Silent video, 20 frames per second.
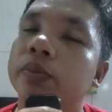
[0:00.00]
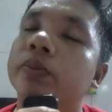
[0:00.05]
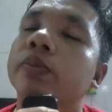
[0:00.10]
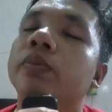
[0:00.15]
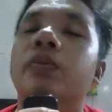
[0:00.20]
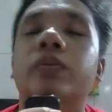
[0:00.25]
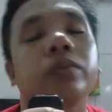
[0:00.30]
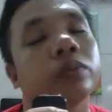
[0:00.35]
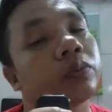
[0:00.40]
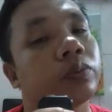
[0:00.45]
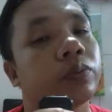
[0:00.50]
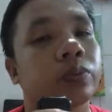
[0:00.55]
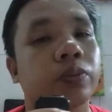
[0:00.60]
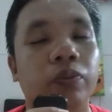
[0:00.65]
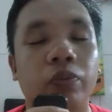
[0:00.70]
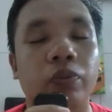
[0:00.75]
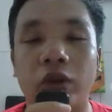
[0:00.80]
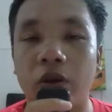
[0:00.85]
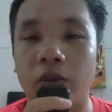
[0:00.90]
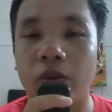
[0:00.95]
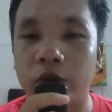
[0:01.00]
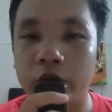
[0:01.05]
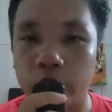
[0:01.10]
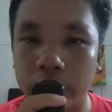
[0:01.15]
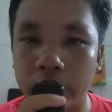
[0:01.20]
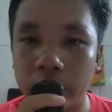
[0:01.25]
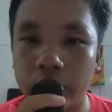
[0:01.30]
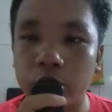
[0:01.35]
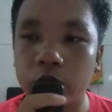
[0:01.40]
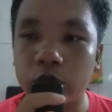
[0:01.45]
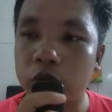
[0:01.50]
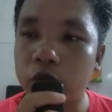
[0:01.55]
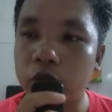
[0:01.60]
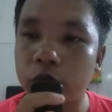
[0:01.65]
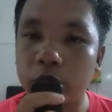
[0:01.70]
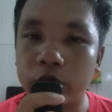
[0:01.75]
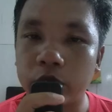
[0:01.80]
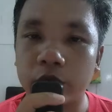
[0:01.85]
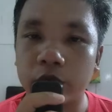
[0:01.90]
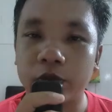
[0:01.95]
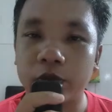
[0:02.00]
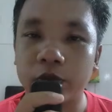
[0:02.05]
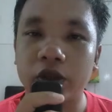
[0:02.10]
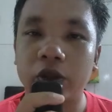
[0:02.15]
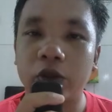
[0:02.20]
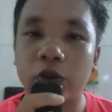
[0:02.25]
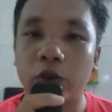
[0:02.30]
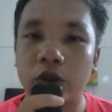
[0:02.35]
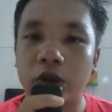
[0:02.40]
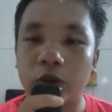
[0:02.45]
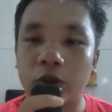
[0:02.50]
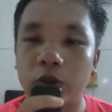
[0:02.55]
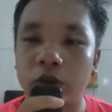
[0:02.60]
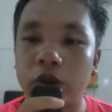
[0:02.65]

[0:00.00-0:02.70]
His heart ached at the thought of leaving her behind.